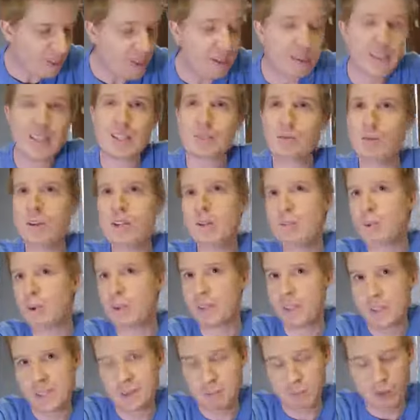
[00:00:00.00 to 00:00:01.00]
And that's really what
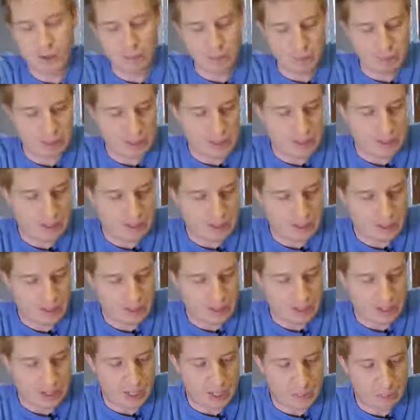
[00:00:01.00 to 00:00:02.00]
the deep web is.
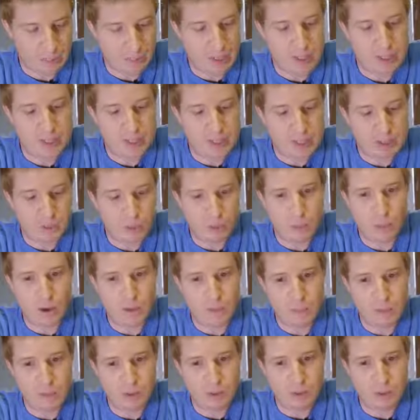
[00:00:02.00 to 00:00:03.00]
It's bits of the
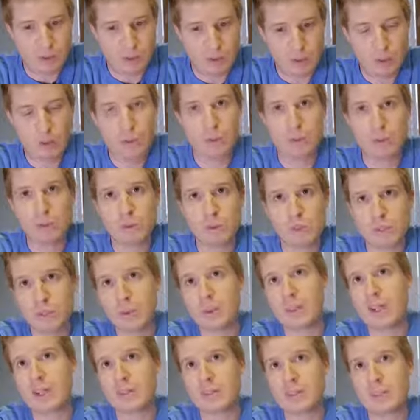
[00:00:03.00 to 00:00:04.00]
web that Google is
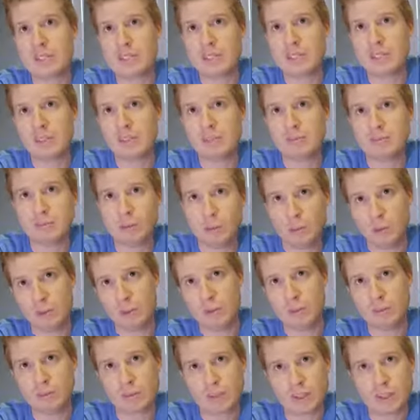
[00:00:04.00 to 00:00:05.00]
not allowed to see,
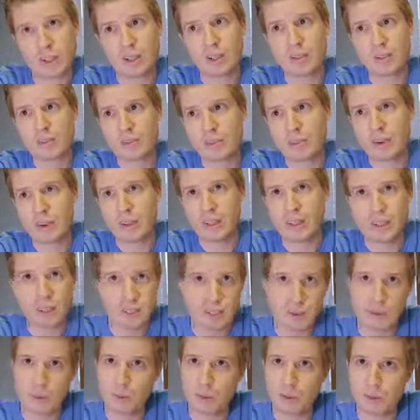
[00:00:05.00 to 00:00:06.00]
or can't
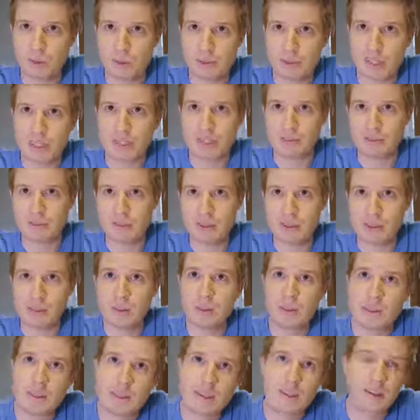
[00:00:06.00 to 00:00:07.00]
find, or hasn't
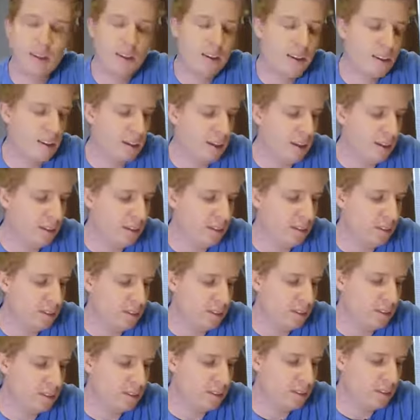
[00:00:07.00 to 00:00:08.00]
found. And
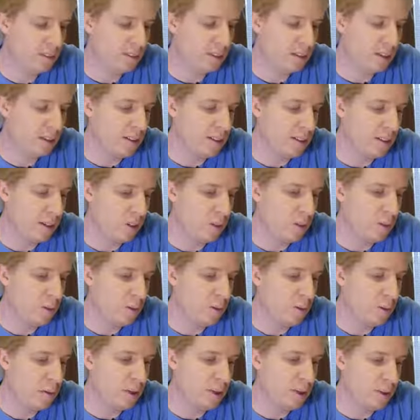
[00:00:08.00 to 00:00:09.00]
so
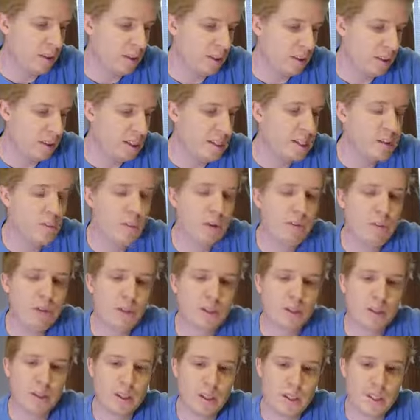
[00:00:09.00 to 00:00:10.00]
the easiest way of
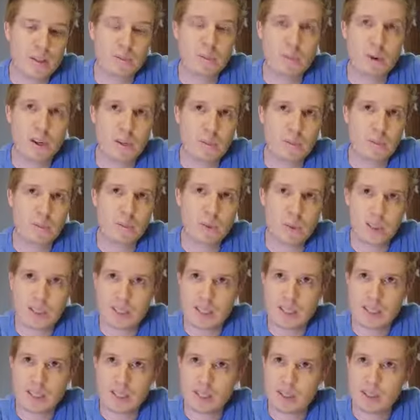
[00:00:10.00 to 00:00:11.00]
looking at the deep web is
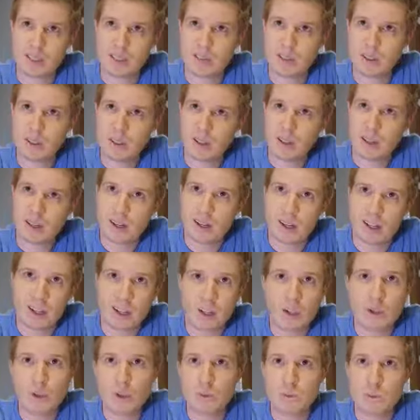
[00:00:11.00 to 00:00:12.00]
that it's just a
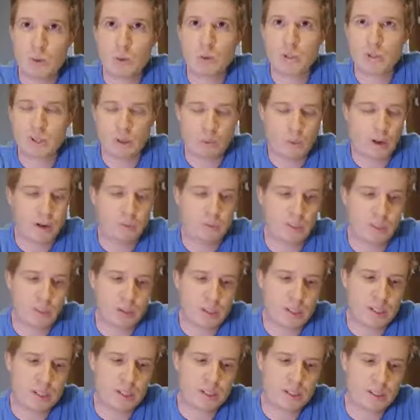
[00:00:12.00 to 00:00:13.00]
huge portion of the web
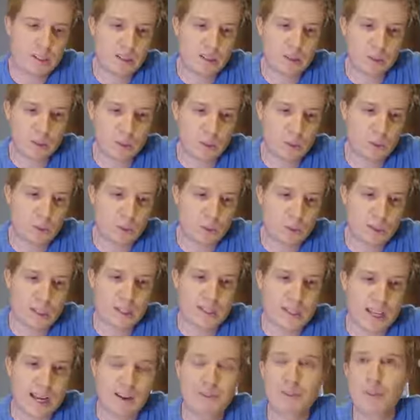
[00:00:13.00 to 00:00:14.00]
which Google
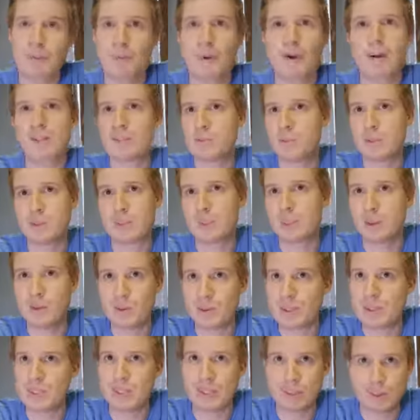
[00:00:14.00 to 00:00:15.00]
doesn't have the password to go
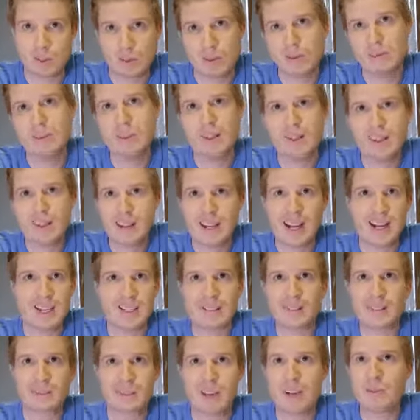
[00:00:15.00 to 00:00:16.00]
and see, or
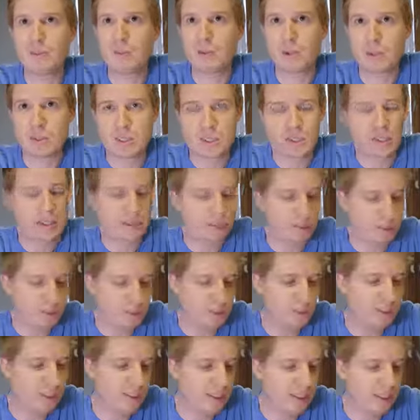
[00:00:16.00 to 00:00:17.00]
hasn't come across yet,
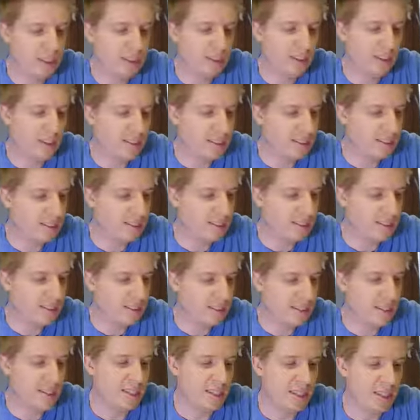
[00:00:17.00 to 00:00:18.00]
or is
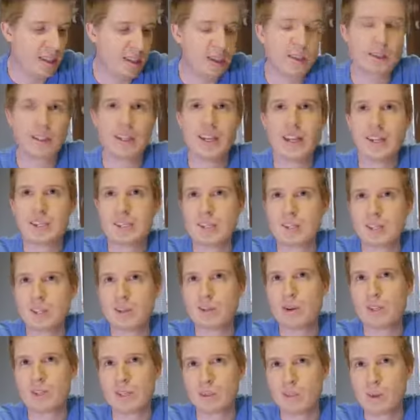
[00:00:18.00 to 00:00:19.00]
sitting unconnected to
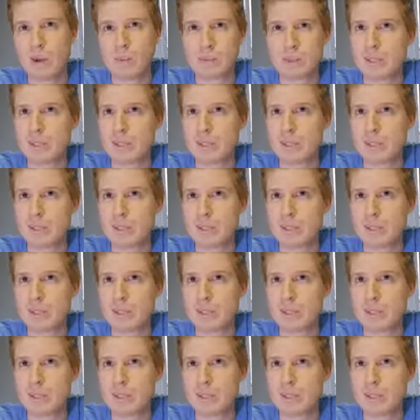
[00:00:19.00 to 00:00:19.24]
the rest of the web